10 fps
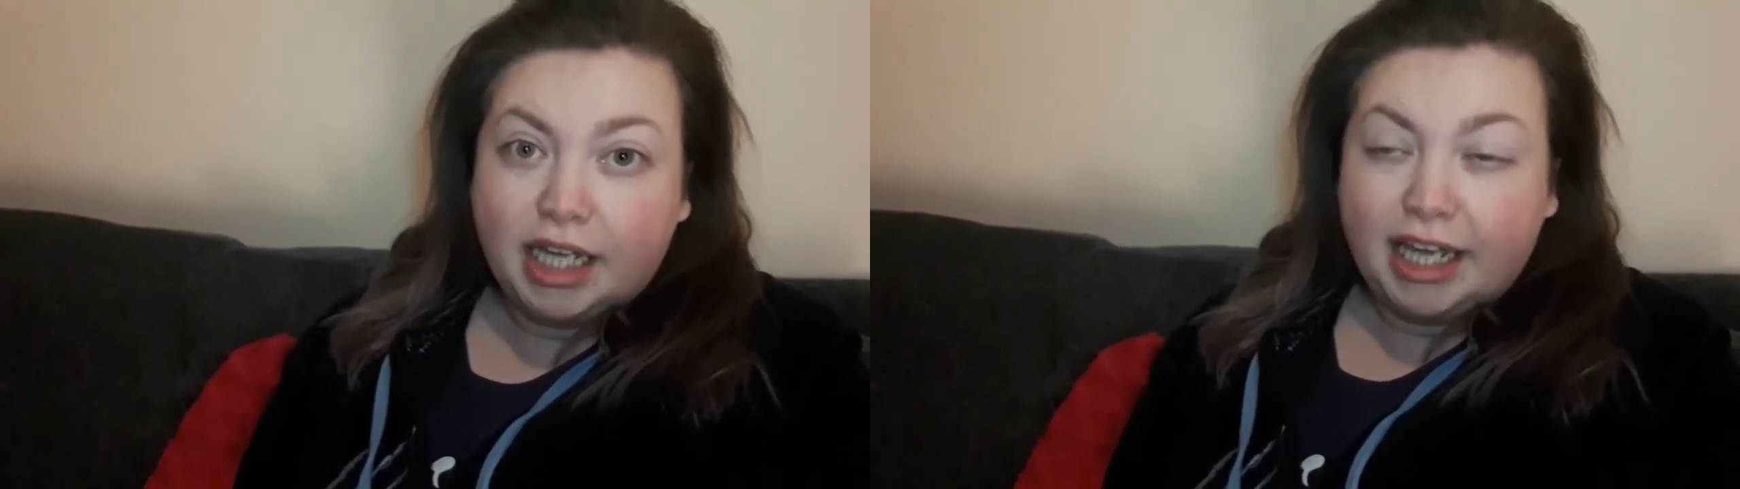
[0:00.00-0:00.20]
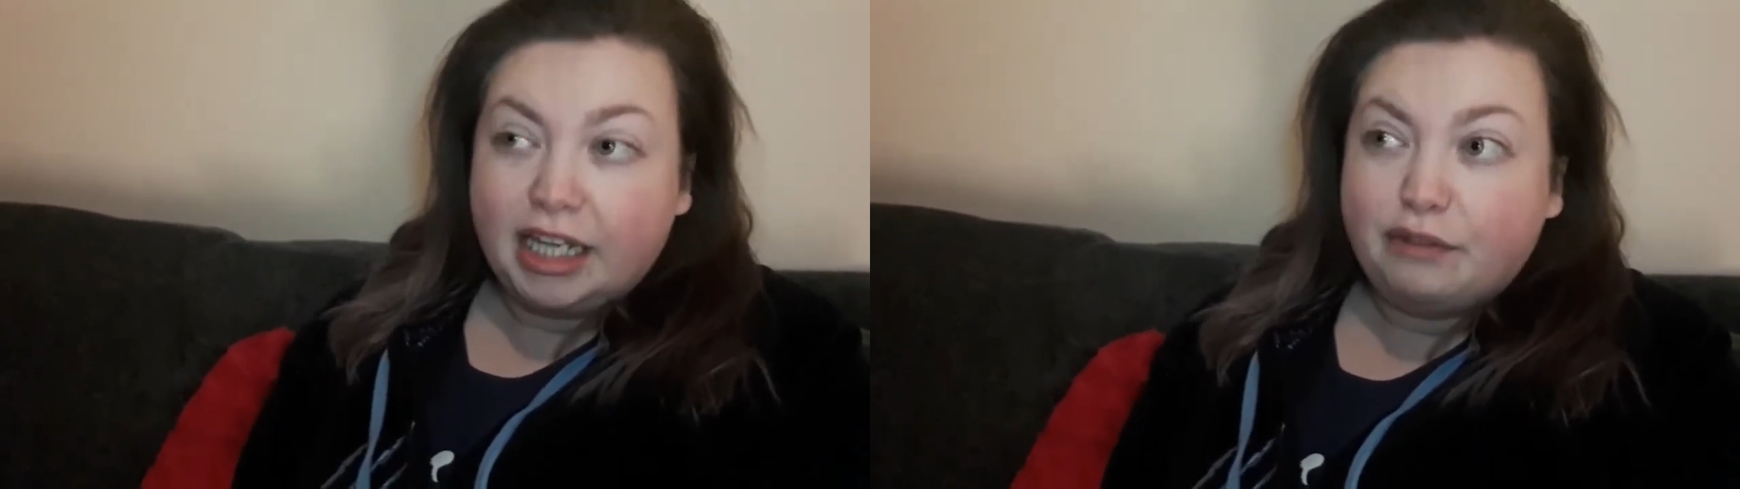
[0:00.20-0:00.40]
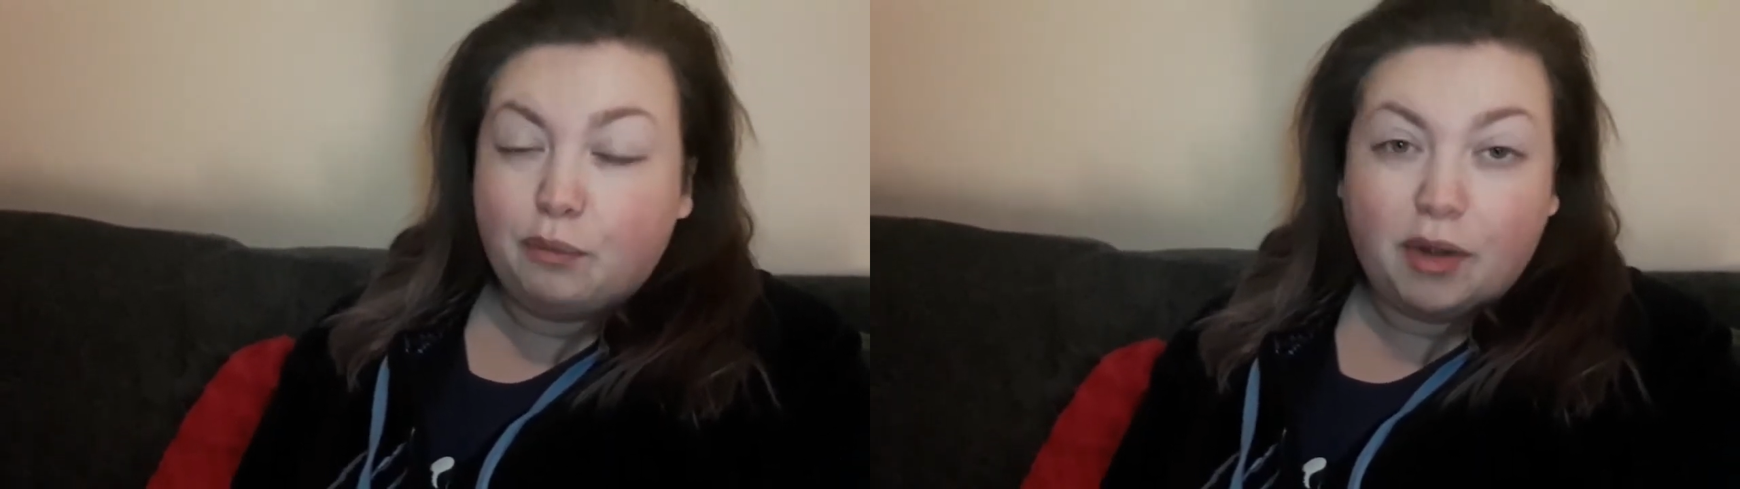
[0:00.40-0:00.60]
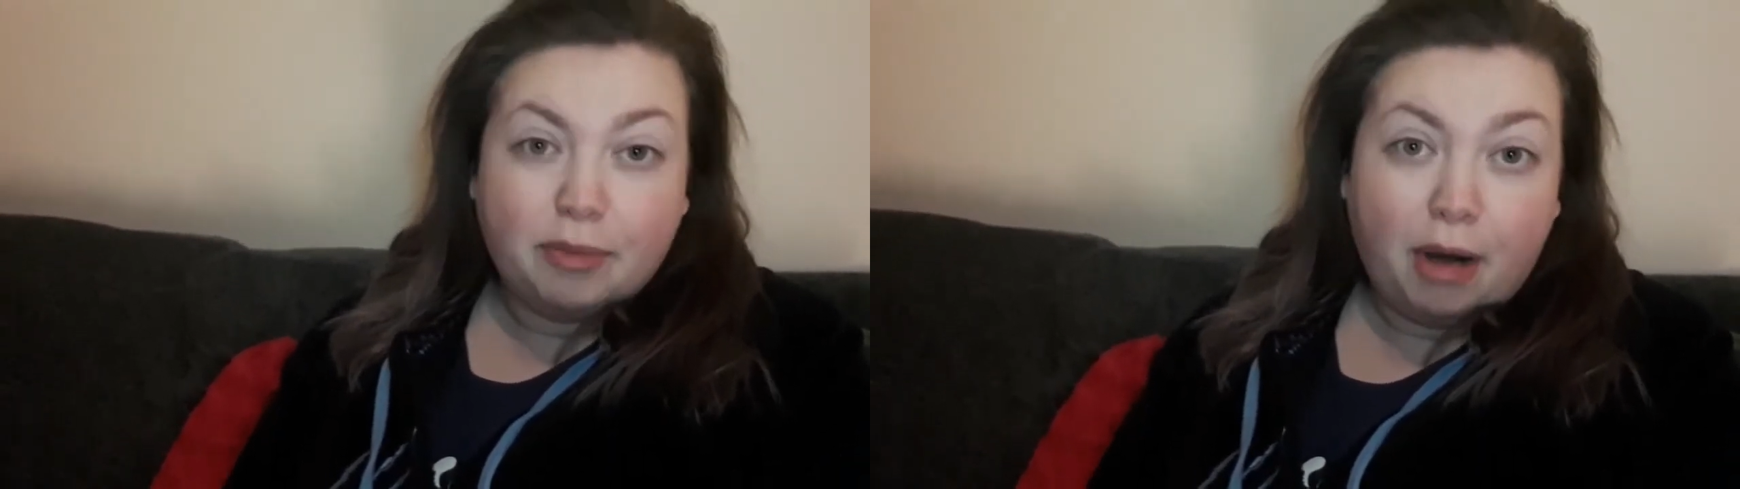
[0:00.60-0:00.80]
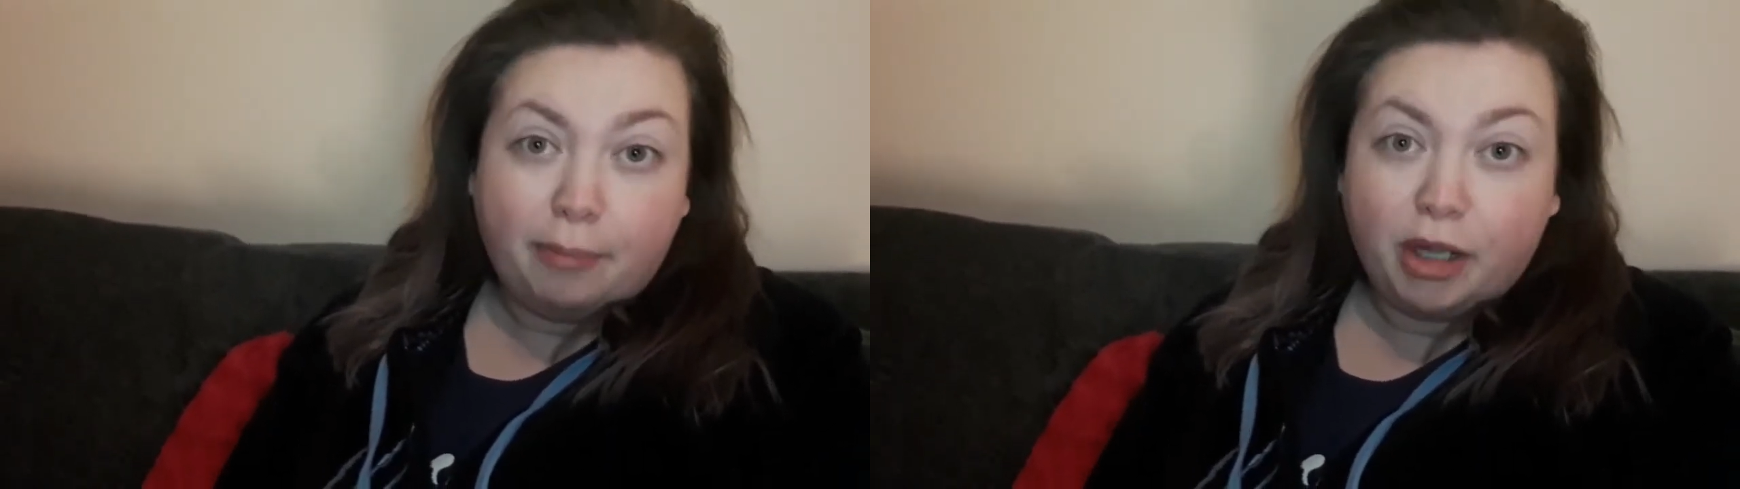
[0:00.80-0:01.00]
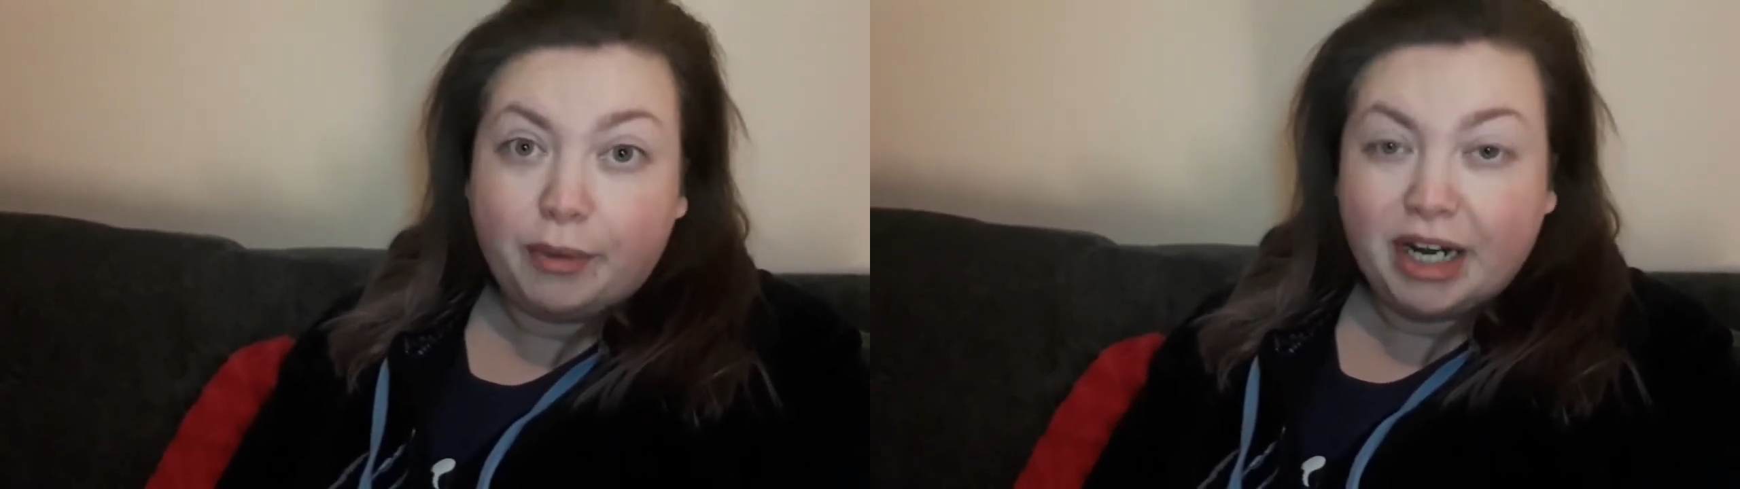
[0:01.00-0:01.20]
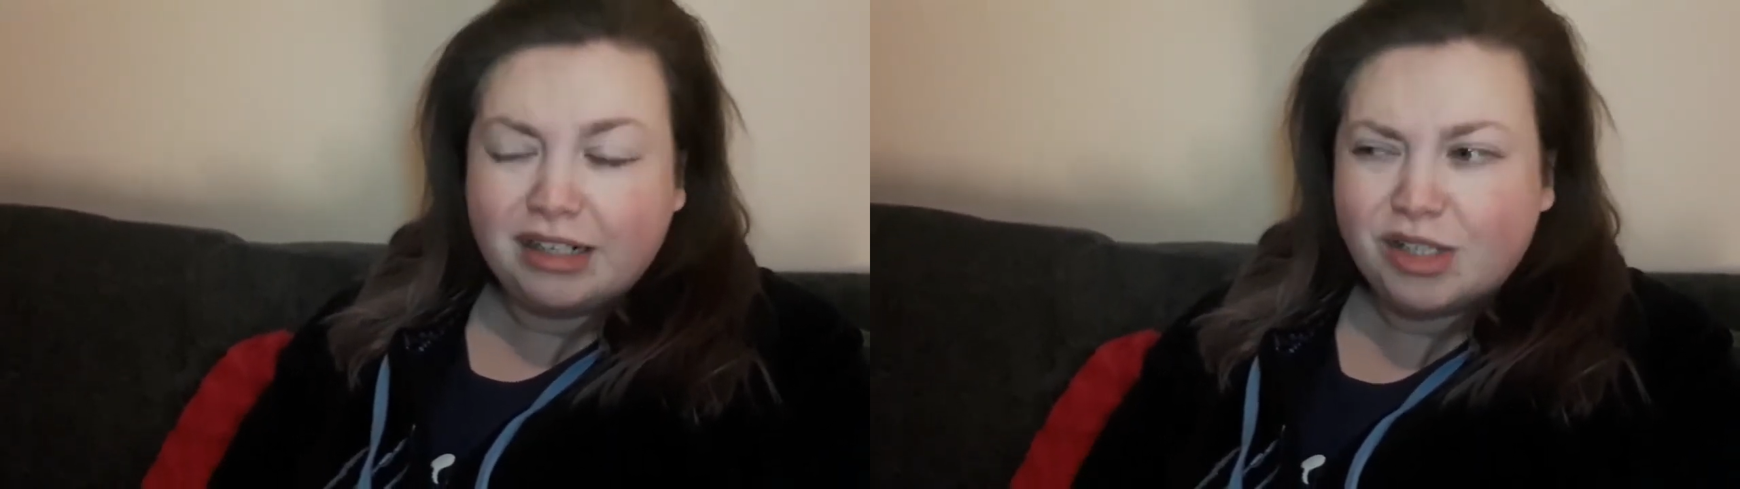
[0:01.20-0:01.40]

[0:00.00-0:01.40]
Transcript: uh, even while the public were in.